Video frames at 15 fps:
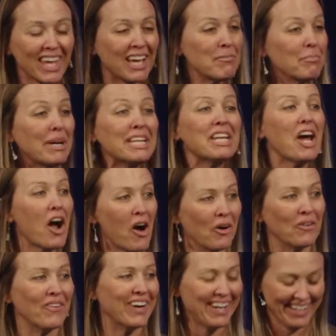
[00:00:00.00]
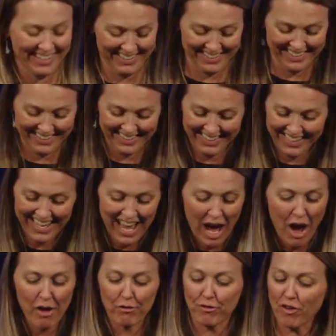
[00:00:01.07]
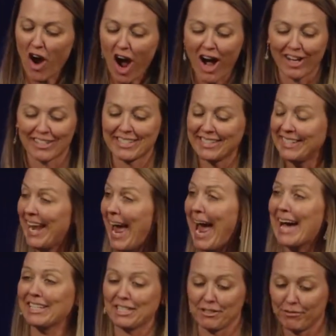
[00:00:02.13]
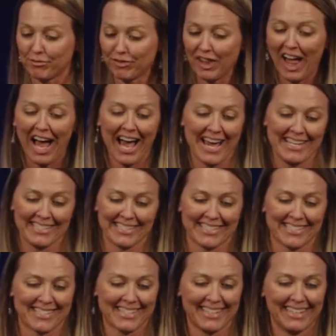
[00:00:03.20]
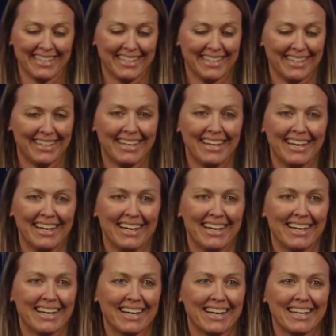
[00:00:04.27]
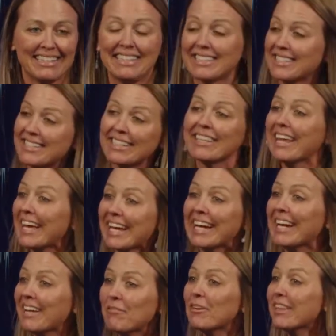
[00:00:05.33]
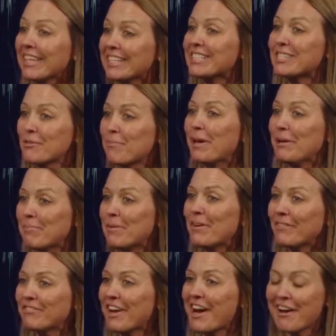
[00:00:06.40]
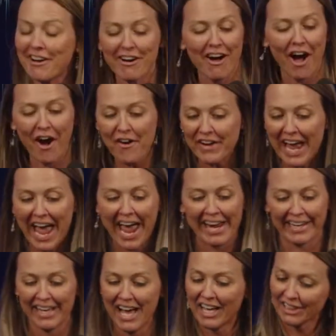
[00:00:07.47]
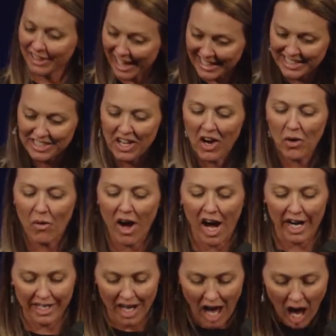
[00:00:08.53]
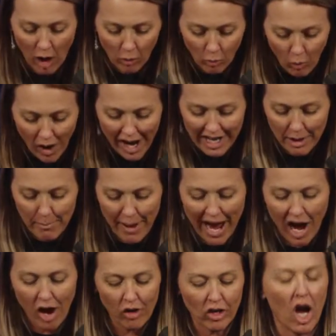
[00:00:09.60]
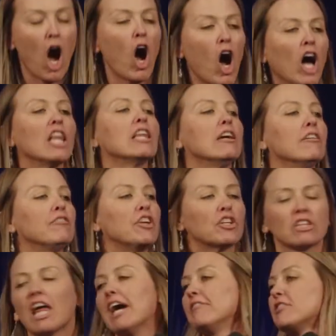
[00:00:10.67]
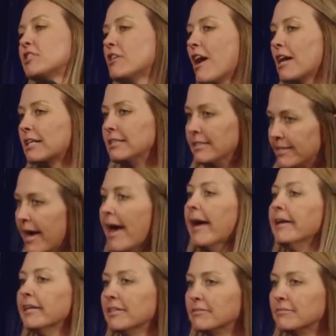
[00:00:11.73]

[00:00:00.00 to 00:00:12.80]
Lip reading: But no. Frogs, gnats, flies. You still ain't gonna release the people, Pharaoh? Okay, let's go on. What about all of your livestock dead?